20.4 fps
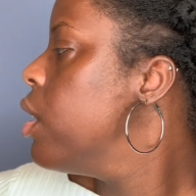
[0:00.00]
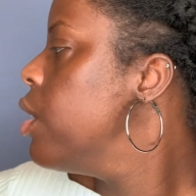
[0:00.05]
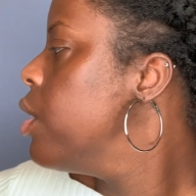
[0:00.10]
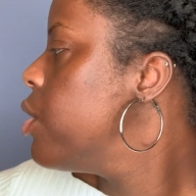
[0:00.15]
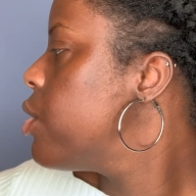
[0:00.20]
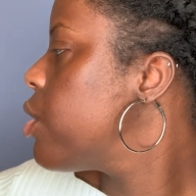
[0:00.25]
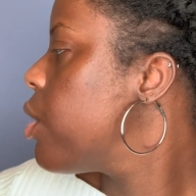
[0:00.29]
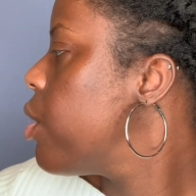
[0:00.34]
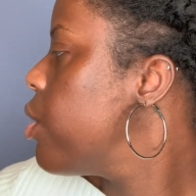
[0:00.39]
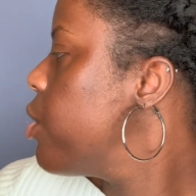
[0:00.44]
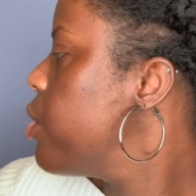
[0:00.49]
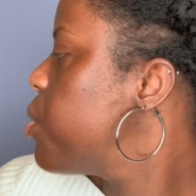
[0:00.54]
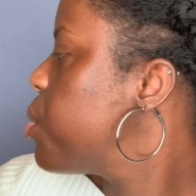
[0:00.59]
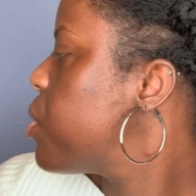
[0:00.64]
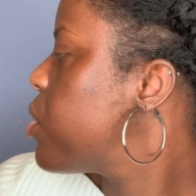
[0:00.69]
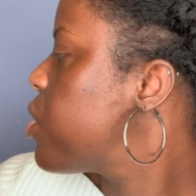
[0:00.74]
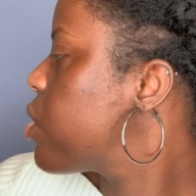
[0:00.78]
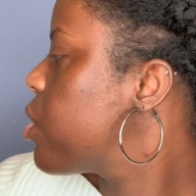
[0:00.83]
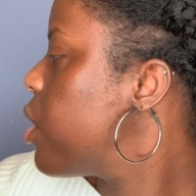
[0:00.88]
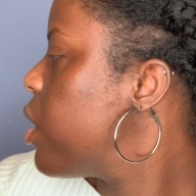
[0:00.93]
So you're only
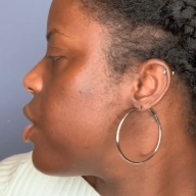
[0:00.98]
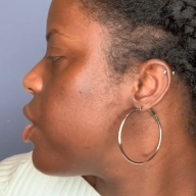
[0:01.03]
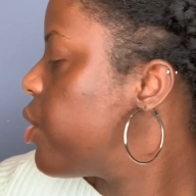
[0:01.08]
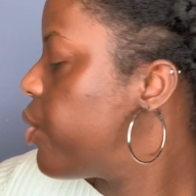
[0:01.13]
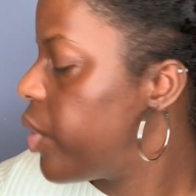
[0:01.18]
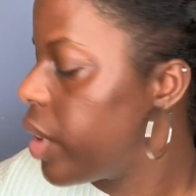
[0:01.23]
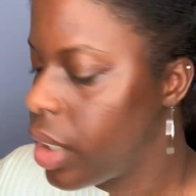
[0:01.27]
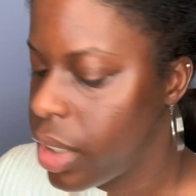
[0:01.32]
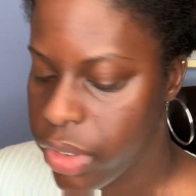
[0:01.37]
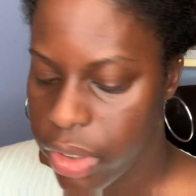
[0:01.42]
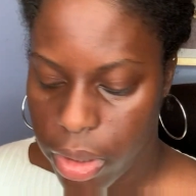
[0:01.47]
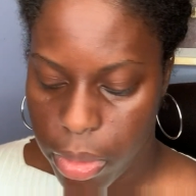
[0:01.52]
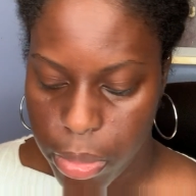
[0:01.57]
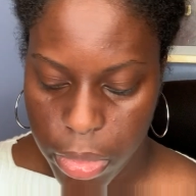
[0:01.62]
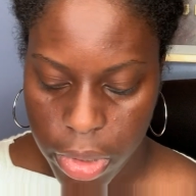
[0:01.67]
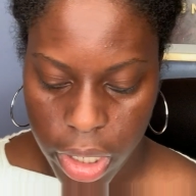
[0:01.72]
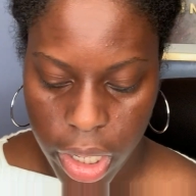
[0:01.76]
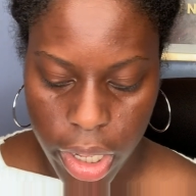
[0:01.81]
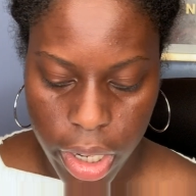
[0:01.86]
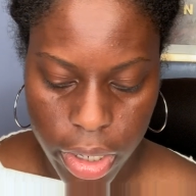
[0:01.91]
supposed to cross your fingers on
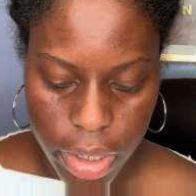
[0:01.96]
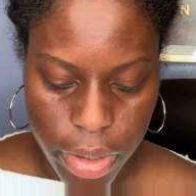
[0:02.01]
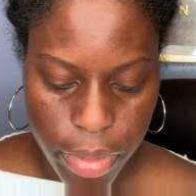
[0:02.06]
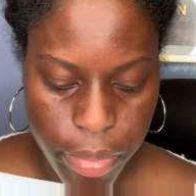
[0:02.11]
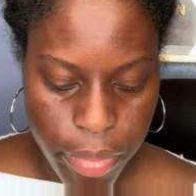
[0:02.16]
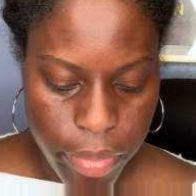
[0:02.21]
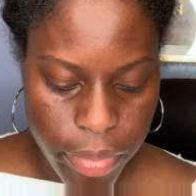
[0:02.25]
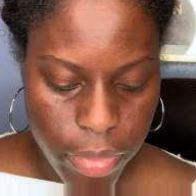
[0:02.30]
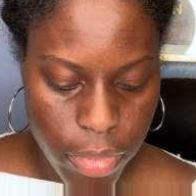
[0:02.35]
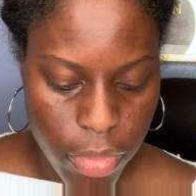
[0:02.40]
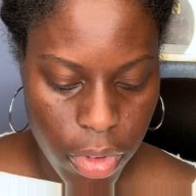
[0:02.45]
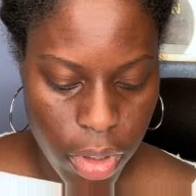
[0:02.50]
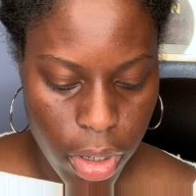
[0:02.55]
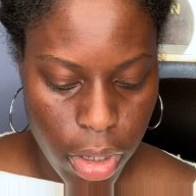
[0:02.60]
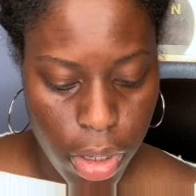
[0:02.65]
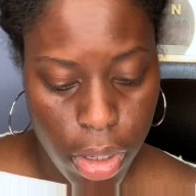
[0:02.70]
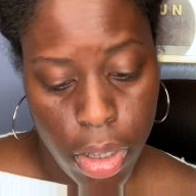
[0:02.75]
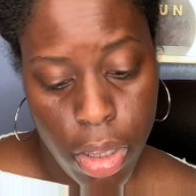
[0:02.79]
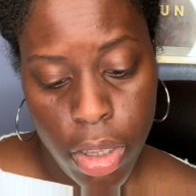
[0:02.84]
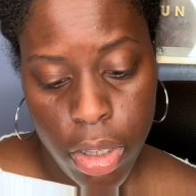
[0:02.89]
one hand.
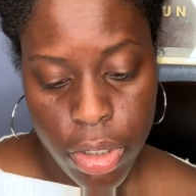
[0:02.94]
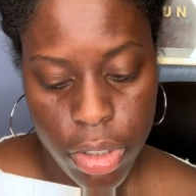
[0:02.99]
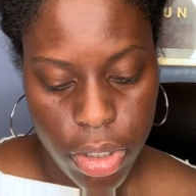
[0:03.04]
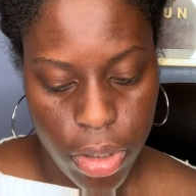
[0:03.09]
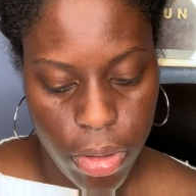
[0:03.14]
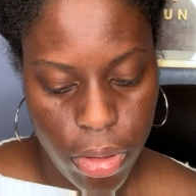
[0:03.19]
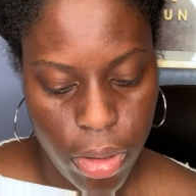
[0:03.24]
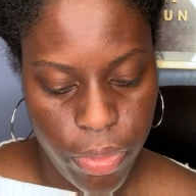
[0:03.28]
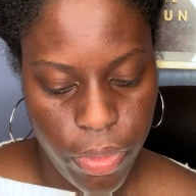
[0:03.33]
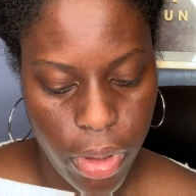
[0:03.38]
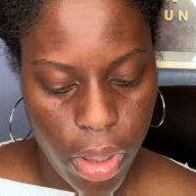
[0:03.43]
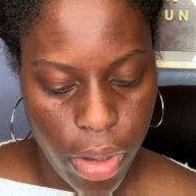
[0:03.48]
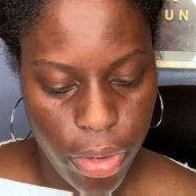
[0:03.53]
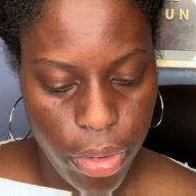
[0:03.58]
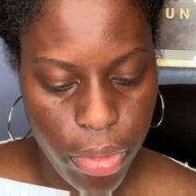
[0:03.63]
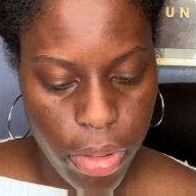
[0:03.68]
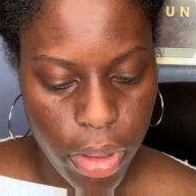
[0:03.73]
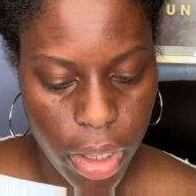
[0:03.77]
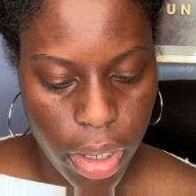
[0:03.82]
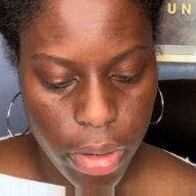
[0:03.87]
Don't know if y'all
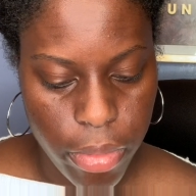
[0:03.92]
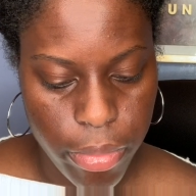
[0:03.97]
knew that.